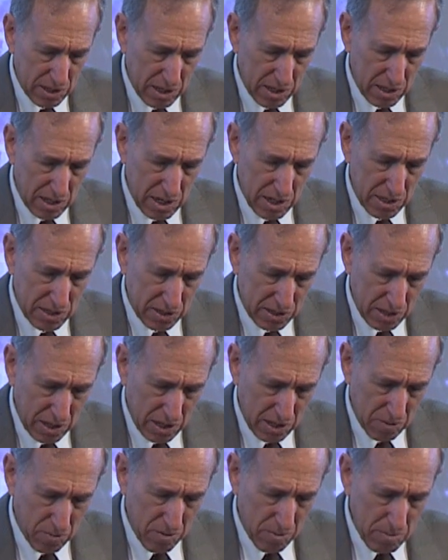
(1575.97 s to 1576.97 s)
It
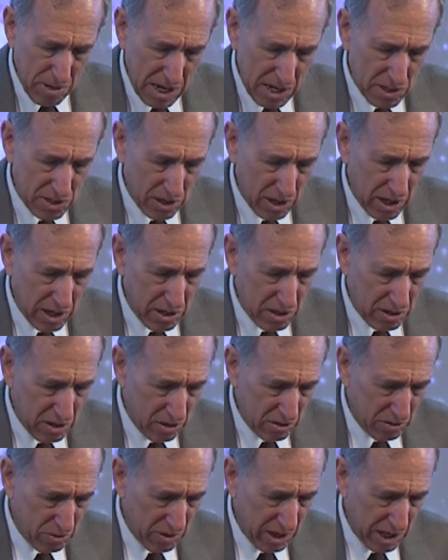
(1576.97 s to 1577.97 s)
remains
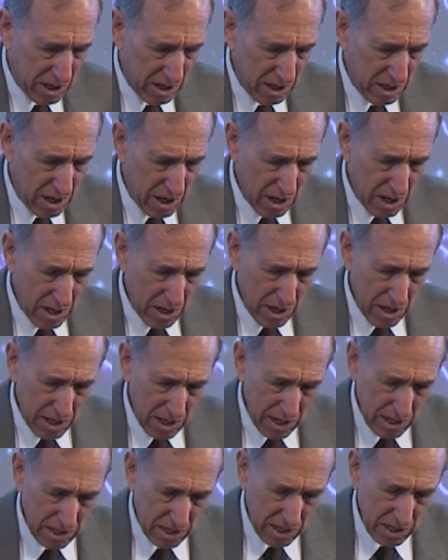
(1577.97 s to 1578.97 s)
unadulterated.
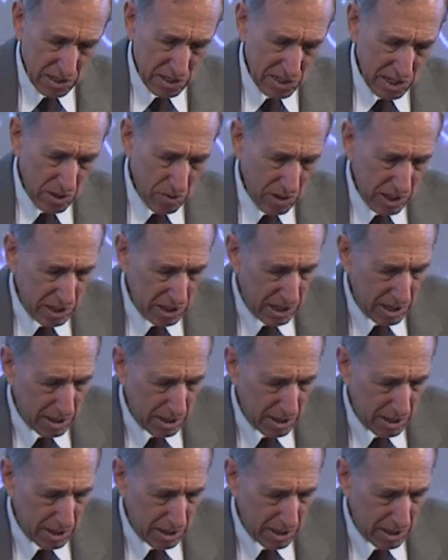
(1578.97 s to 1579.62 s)
And considering the